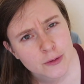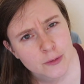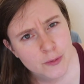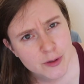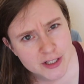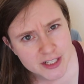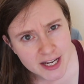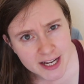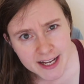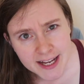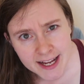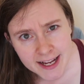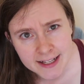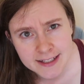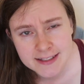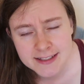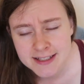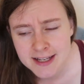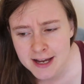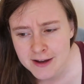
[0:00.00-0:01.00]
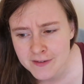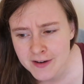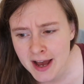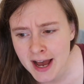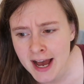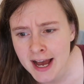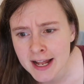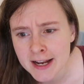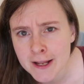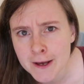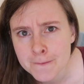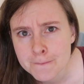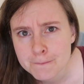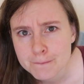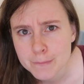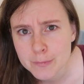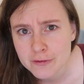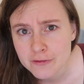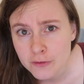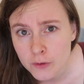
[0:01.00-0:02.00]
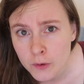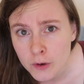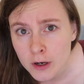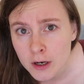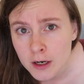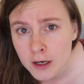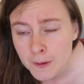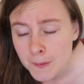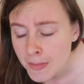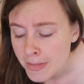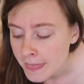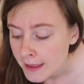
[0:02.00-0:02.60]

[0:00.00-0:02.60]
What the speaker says: which I can't say I've had before.